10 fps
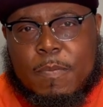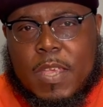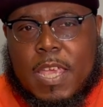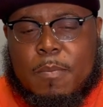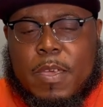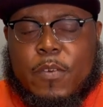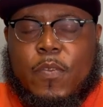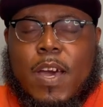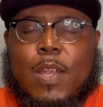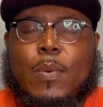Amen.
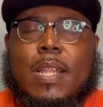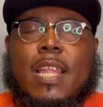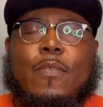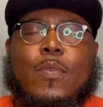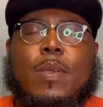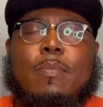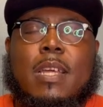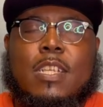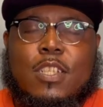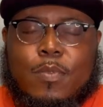Father, we love you. We
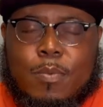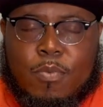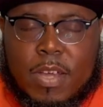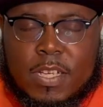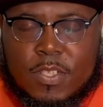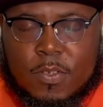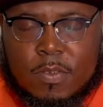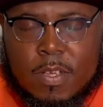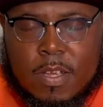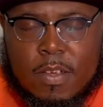bless you. We praise
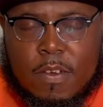you.